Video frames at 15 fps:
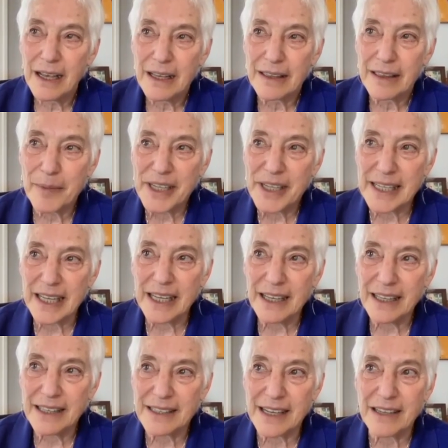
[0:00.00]
let me see,
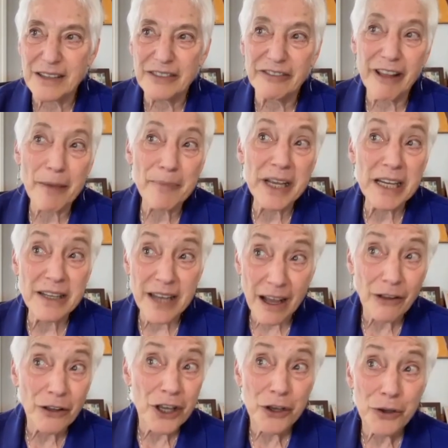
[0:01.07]
it says, let me
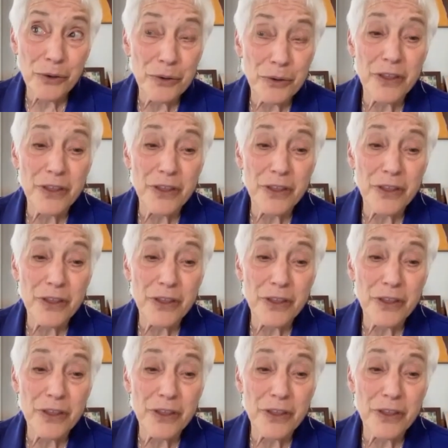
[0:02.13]
tell you